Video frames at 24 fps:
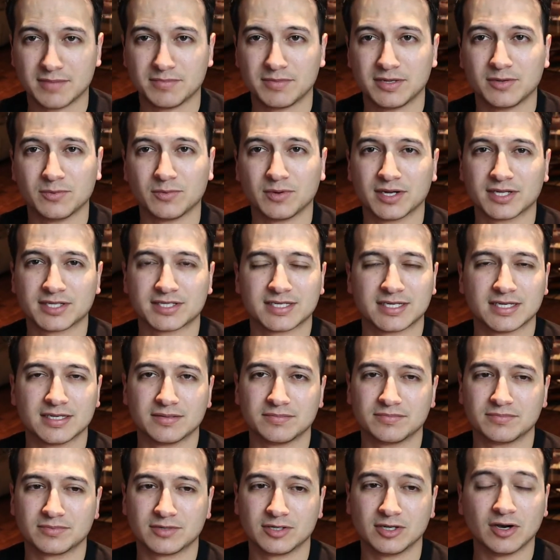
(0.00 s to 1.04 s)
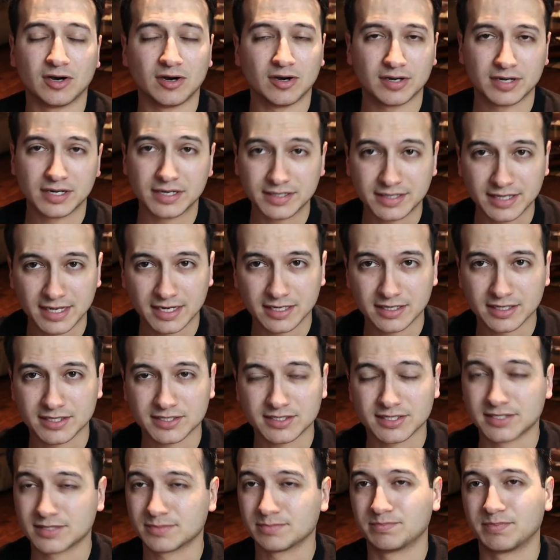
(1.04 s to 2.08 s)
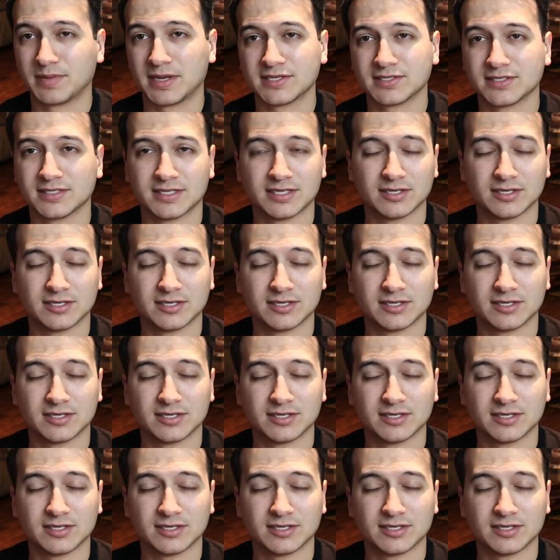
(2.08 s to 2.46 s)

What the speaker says: He wants him gone and dead because he's basically